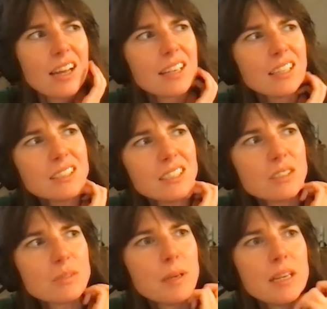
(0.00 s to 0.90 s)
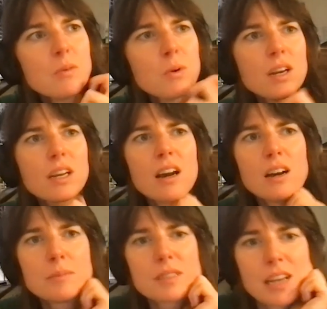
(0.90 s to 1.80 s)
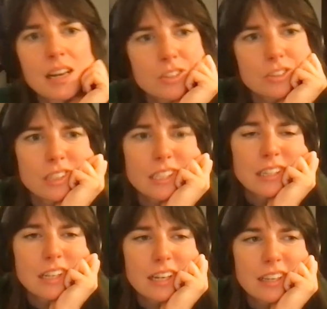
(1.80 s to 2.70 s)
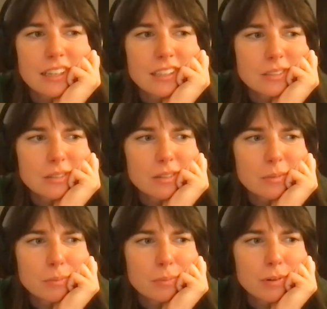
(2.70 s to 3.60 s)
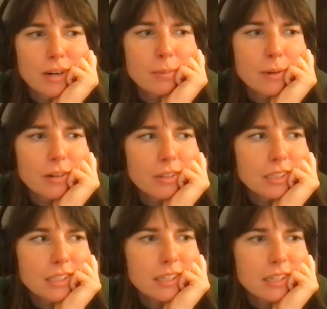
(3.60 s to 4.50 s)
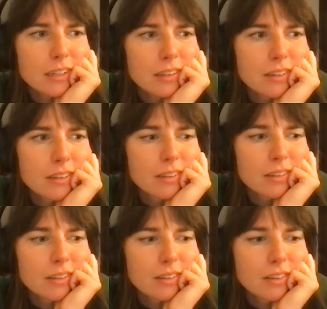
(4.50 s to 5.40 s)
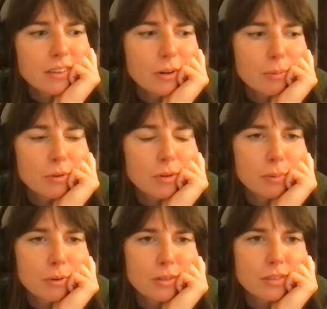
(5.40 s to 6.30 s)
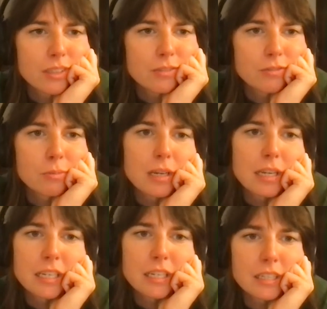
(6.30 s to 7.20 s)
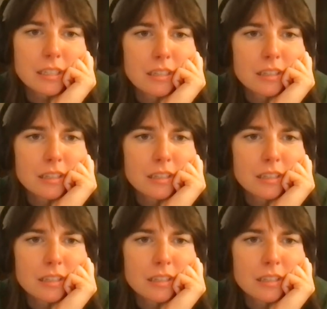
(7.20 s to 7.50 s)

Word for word: I guess it's been what comes naturally. Like, it's primarily a therapeutic process for me.